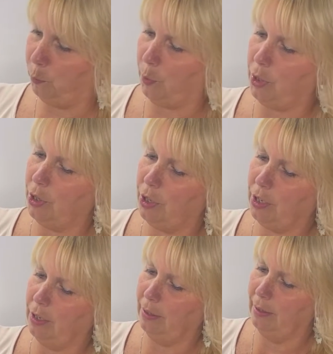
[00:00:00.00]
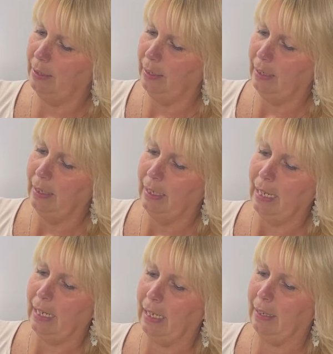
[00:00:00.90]
her,
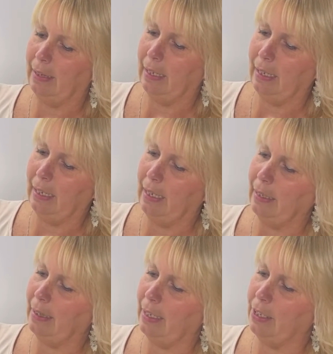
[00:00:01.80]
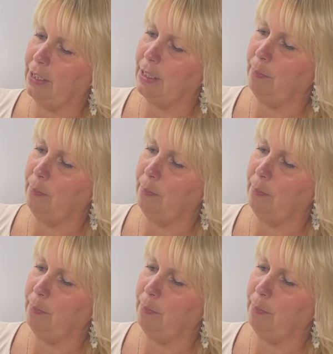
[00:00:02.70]
and then there's the